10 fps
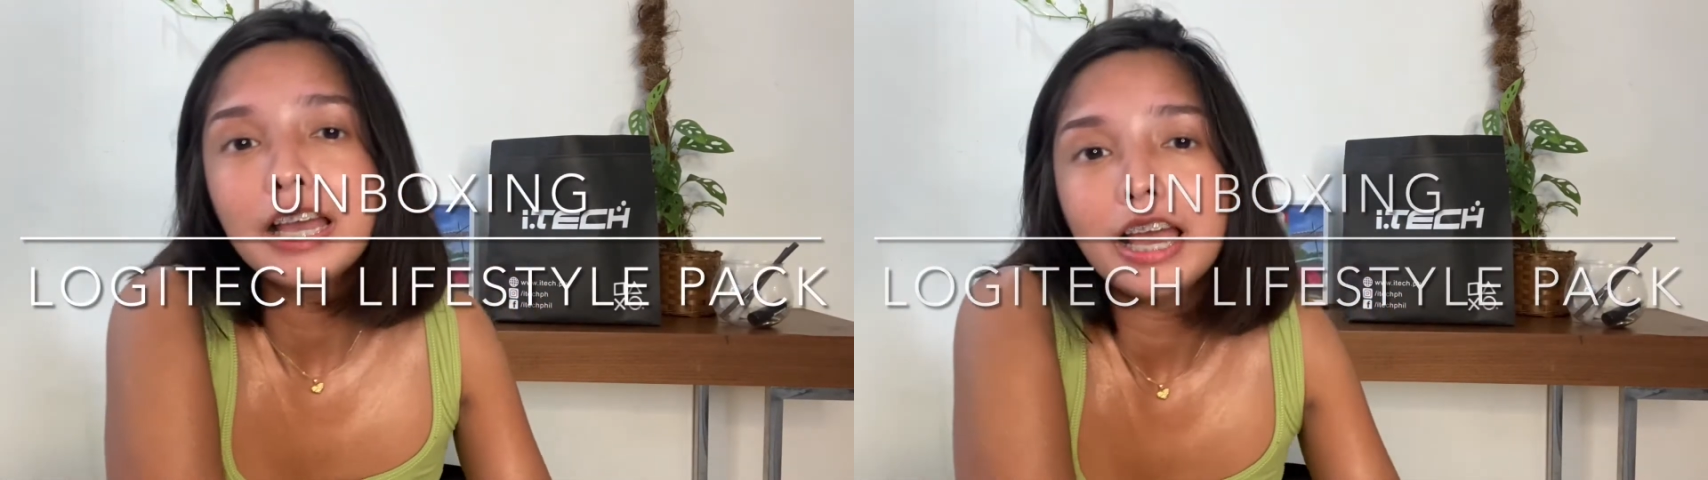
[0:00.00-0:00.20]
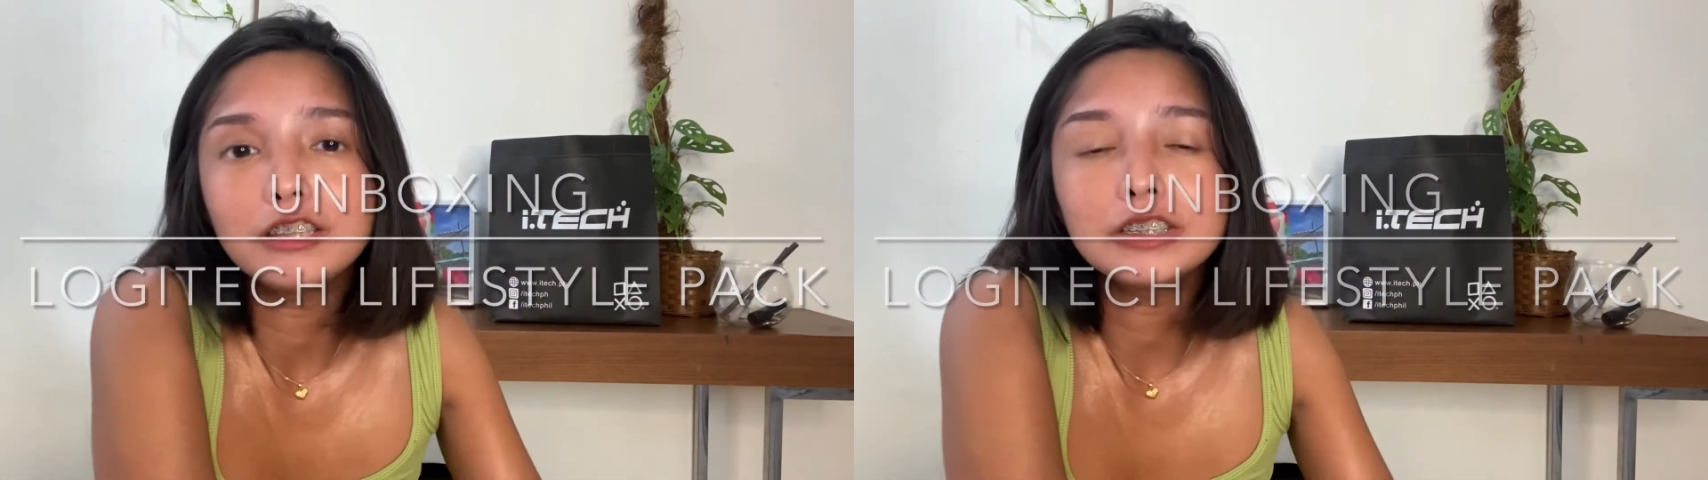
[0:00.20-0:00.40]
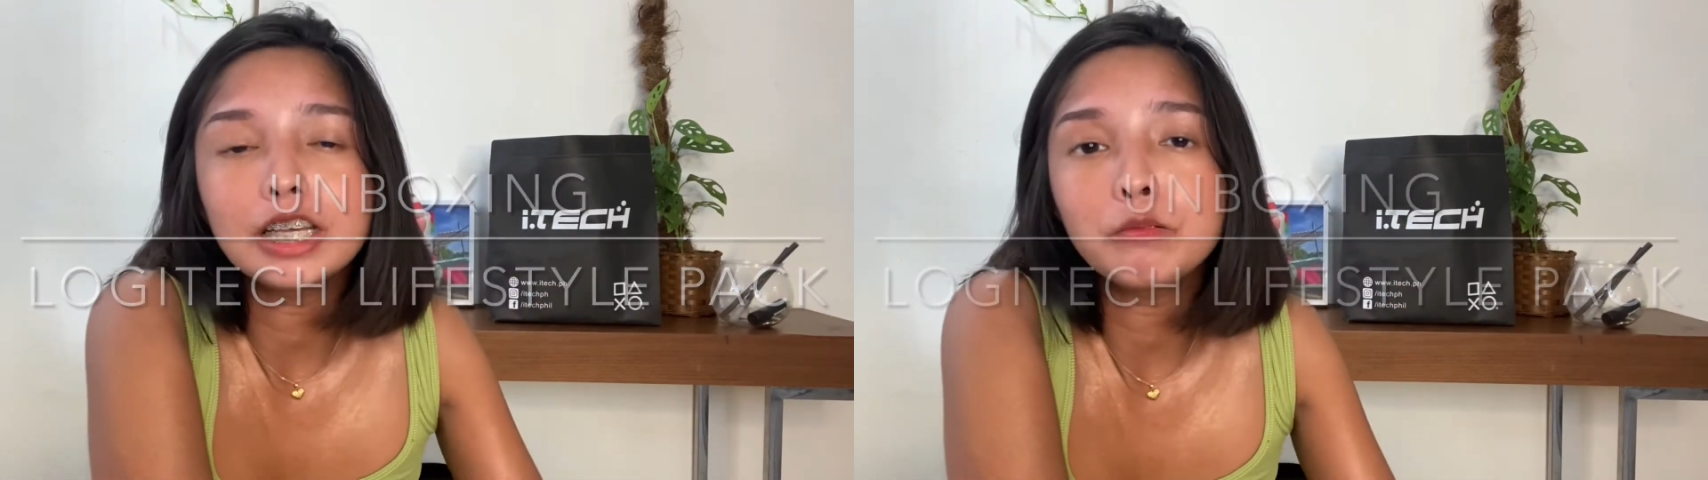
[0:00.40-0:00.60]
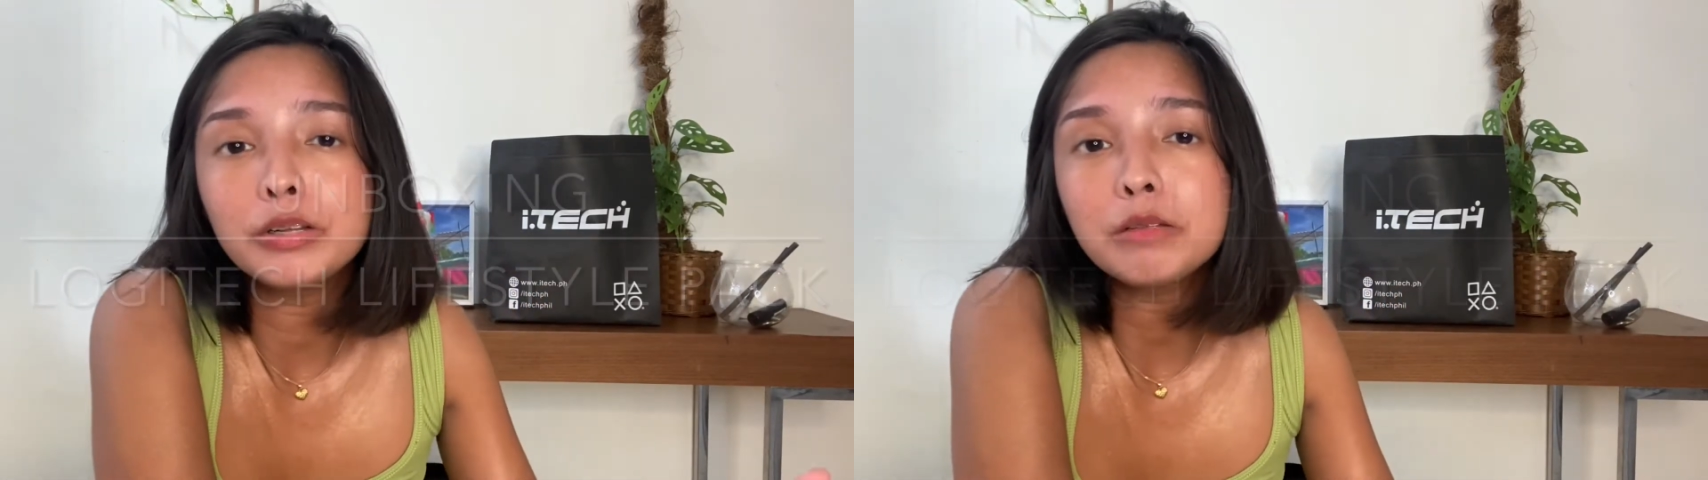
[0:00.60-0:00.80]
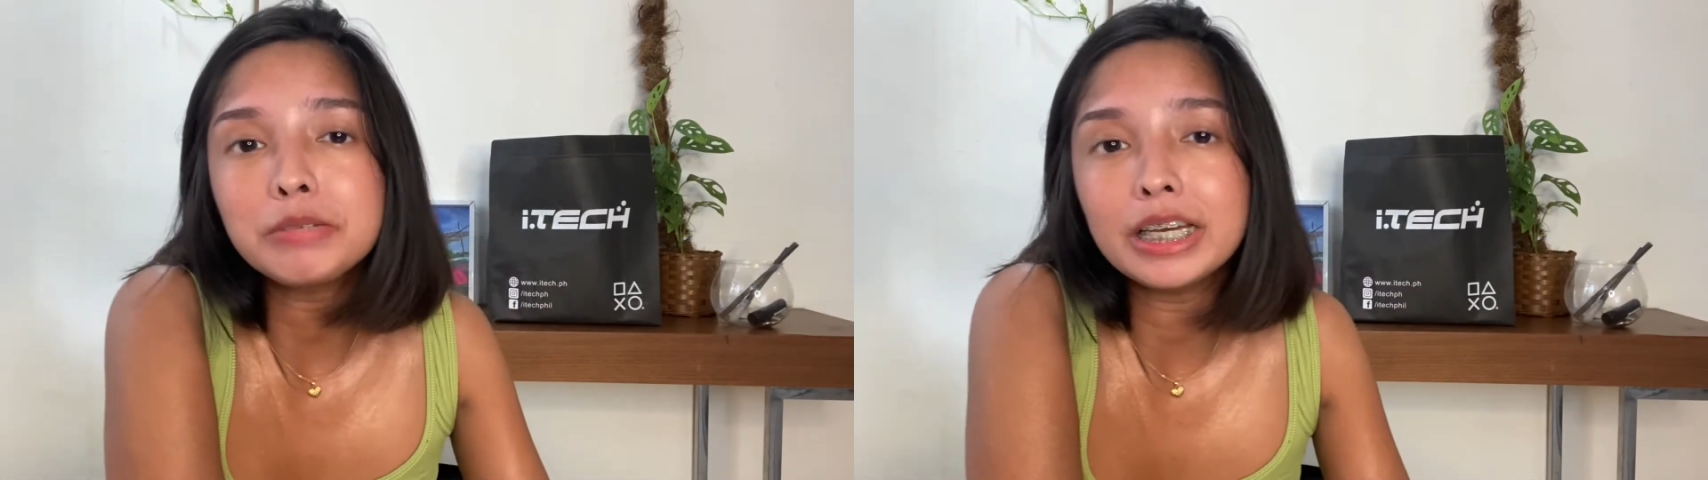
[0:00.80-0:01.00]
And today
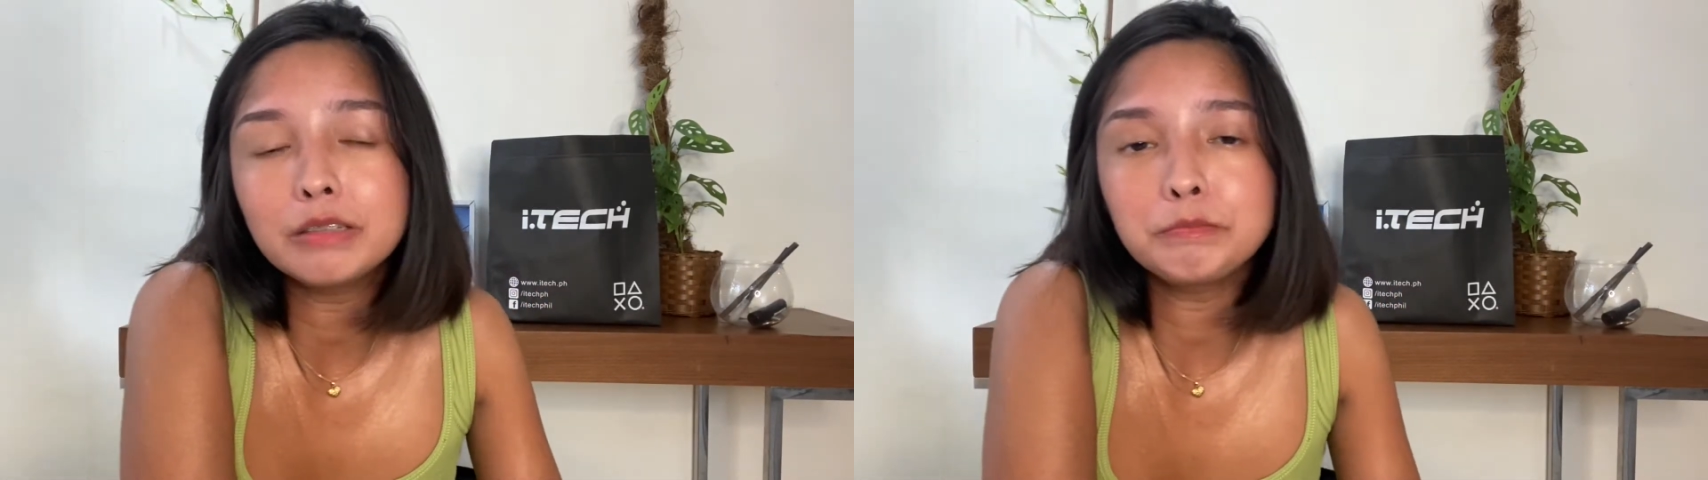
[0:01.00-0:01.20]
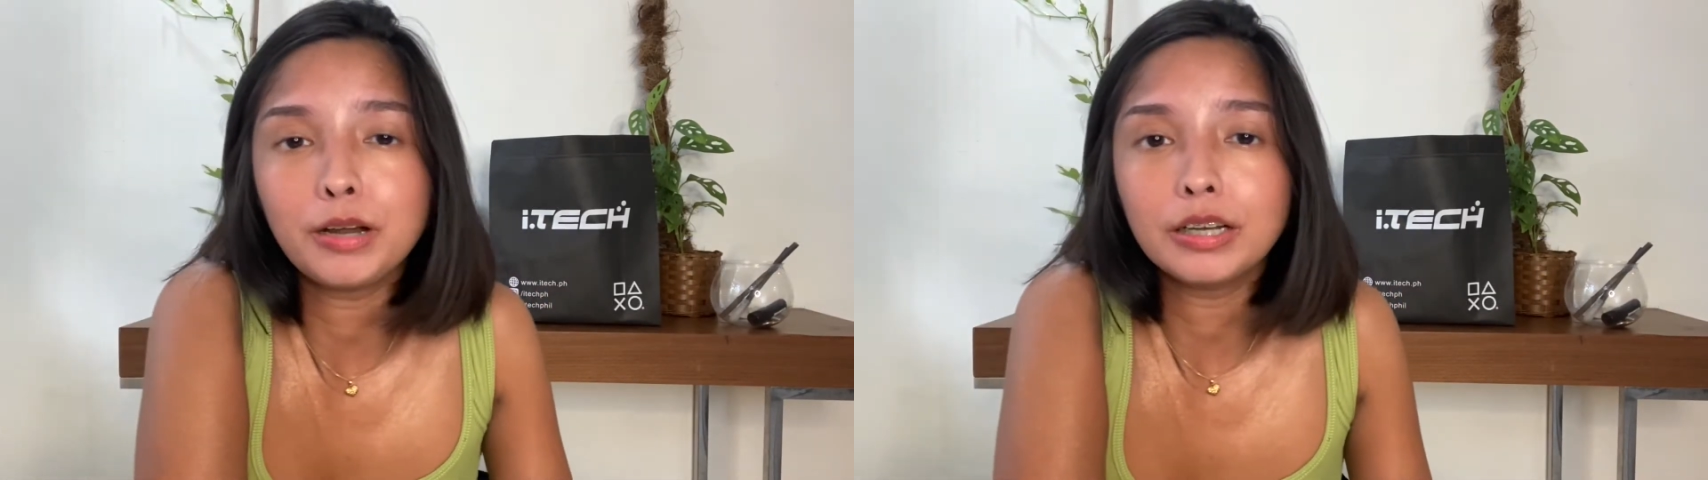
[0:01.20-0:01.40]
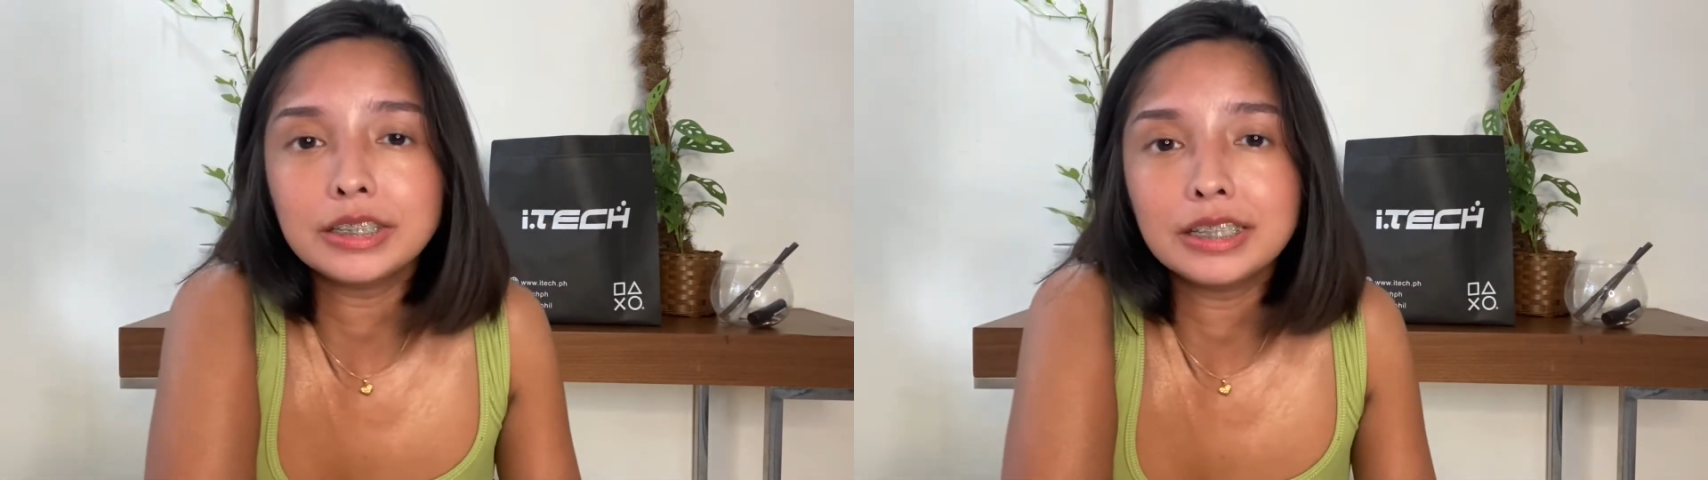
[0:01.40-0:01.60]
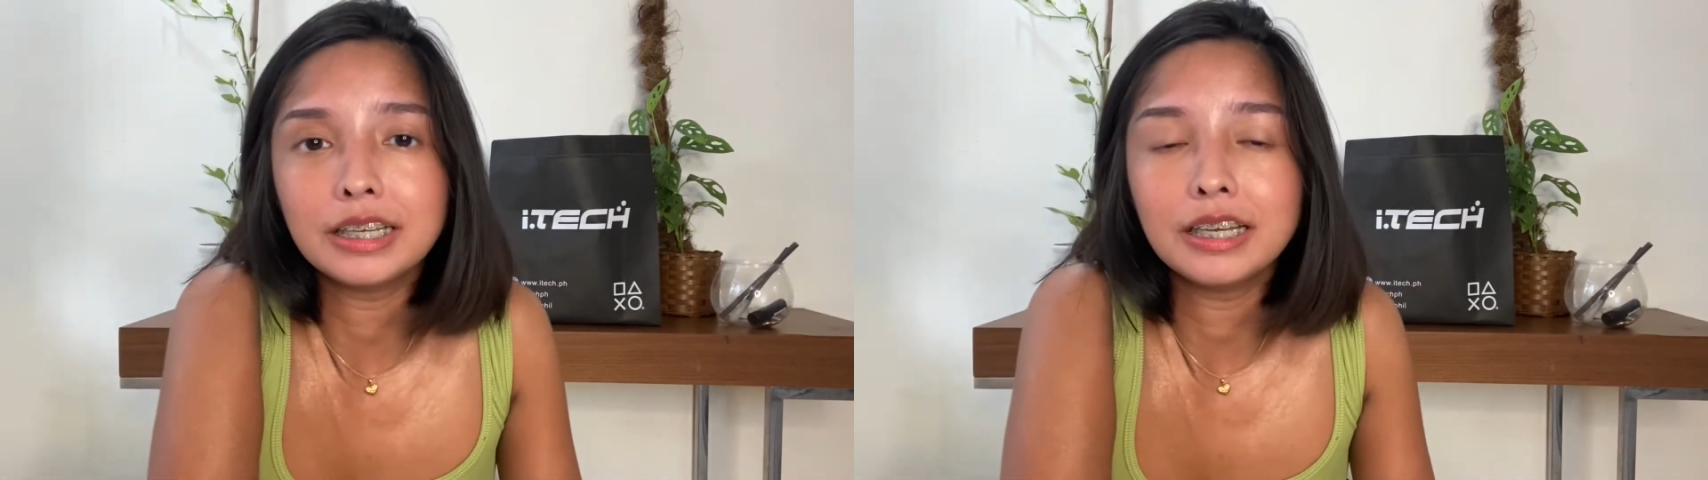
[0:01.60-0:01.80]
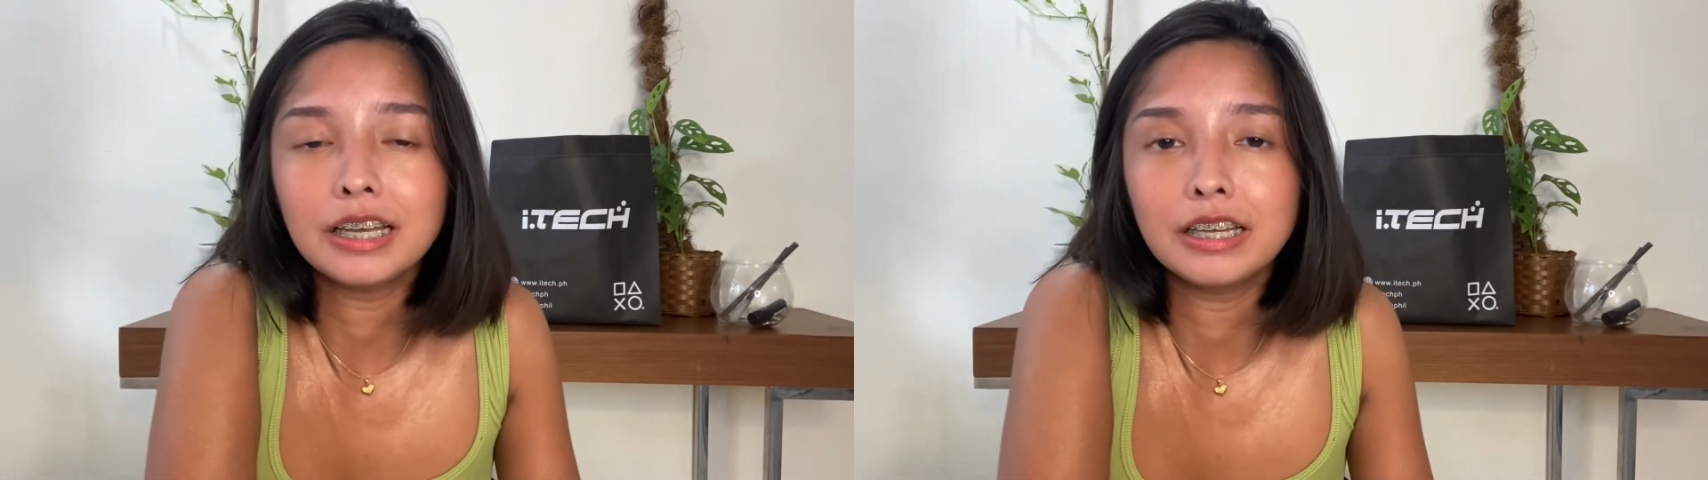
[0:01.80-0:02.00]
we'll be unboxing